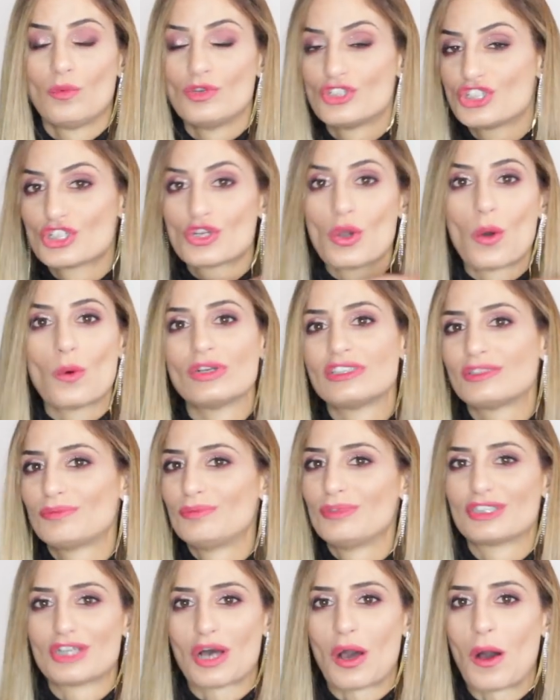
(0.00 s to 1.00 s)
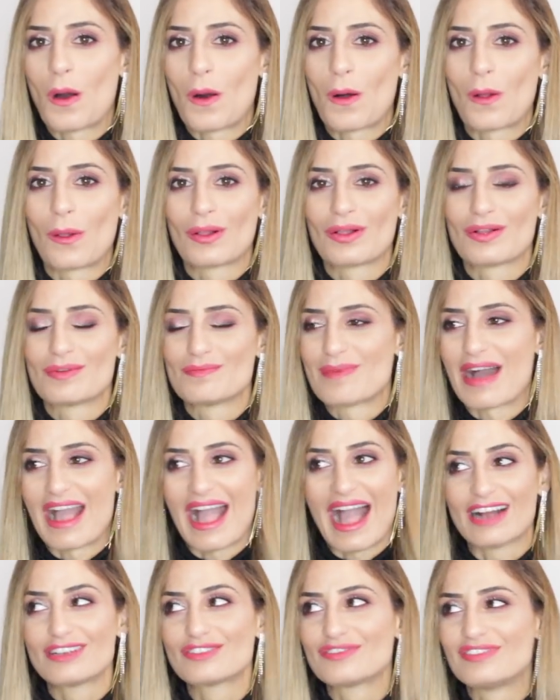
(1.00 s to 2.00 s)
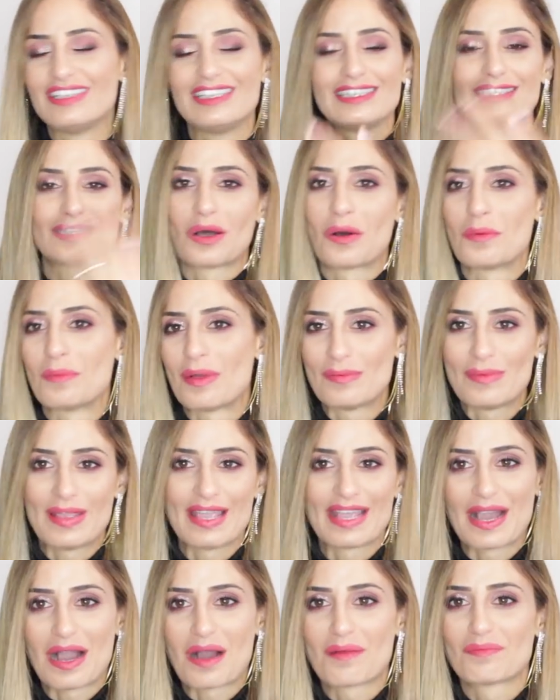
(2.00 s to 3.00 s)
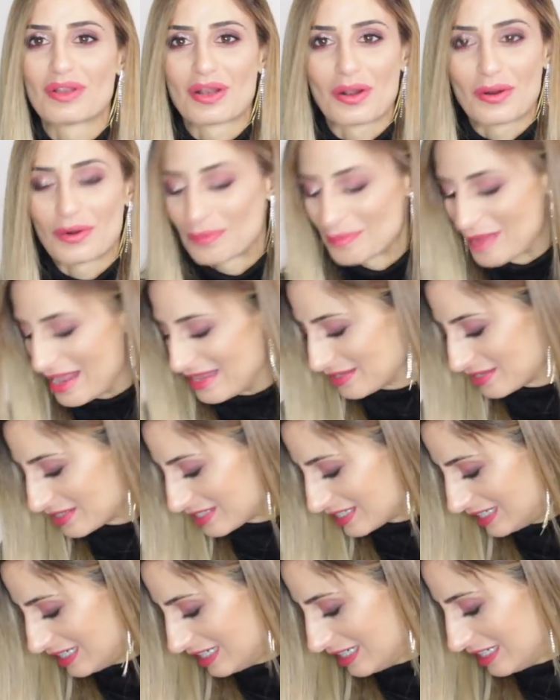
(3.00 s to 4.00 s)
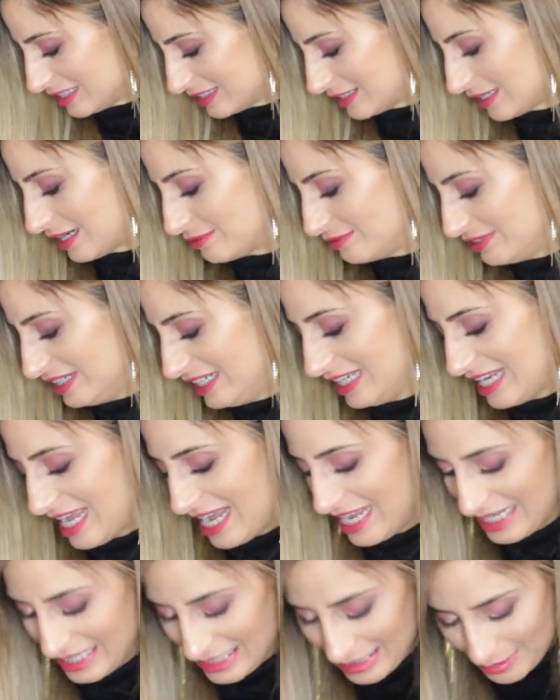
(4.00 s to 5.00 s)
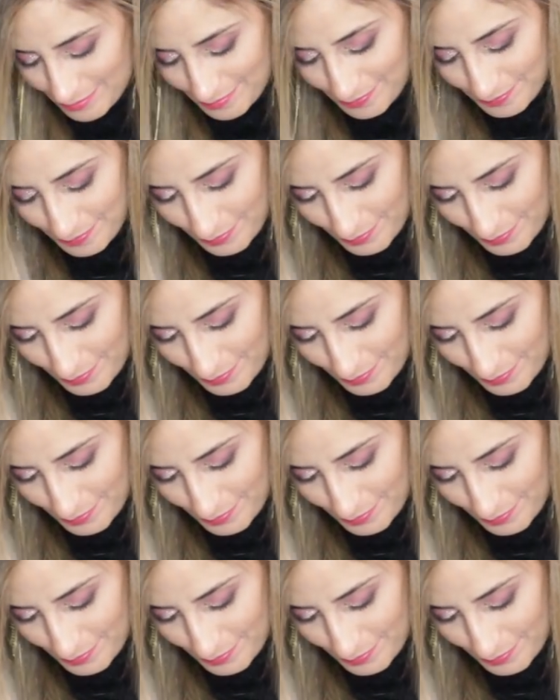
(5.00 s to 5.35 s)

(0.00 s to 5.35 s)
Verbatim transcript: which goes with all my outfits, all my makeup, you know, no matter. So I really like it.